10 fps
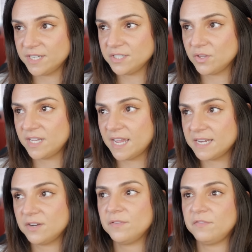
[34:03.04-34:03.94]
until the
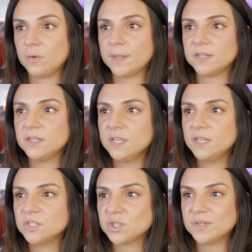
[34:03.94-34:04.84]
end of the filming,
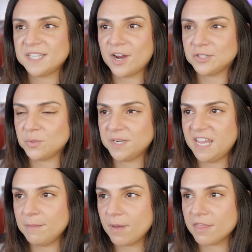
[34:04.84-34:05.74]
so his character would
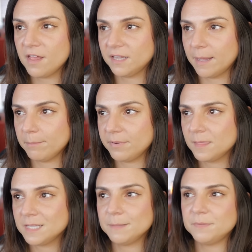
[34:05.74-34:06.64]
keep the limp.
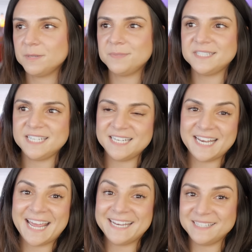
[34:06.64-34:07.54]
The limp can be seen in
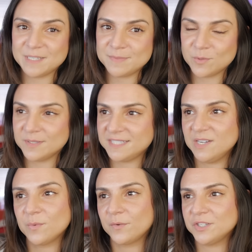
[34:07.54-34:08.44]
any subsequent
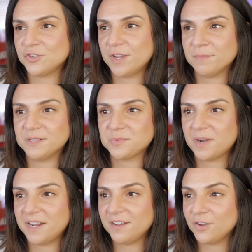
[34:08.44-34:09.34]
scene where Richard Kimball is
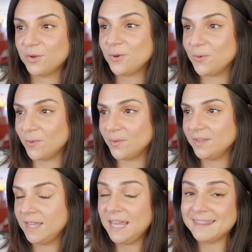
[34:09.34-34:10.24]
running. Cool.
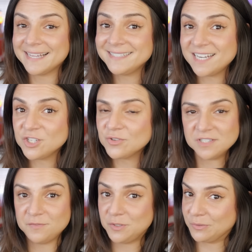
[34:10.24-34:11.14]
That's dangerous
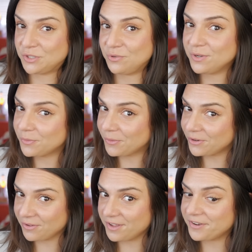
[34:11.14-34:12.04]
if you don't shoot in
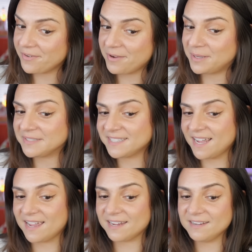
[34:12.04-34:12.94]
order, though, I will
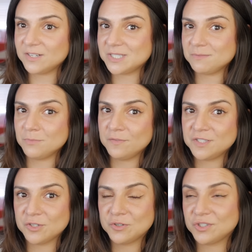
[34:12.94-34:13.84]
say, because movies
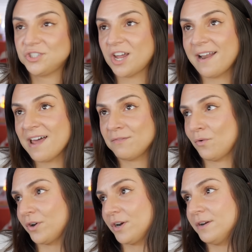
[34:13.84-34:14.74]
are usually shot out of
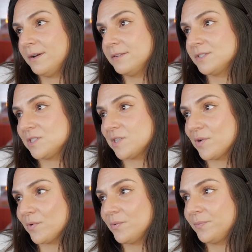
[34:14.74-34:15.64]
order.
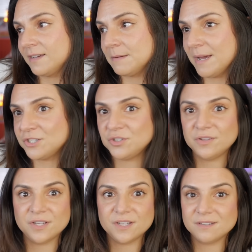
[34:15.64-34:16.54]
So imagine
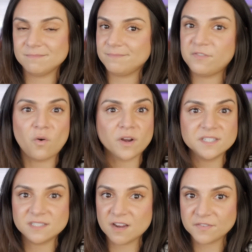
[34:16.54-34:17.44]
the
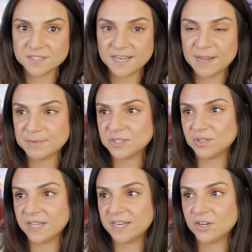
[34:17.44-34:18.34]
forest stuff doesn't happen till
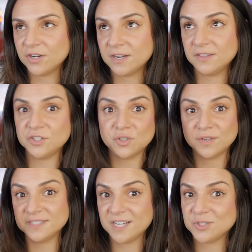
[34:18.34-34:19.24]
later in the
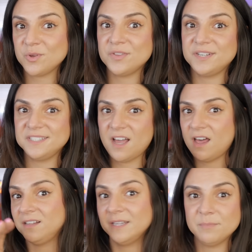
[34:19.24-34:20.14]
shooting schedule, and then he's got
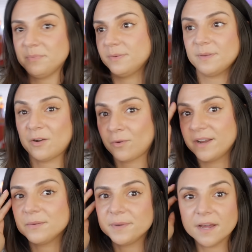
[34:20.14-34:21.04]
a limp at
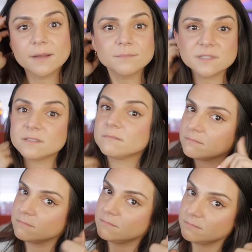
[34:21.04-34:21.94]
random times.
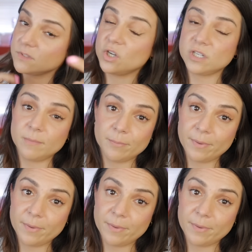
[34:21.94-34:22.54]
Could have been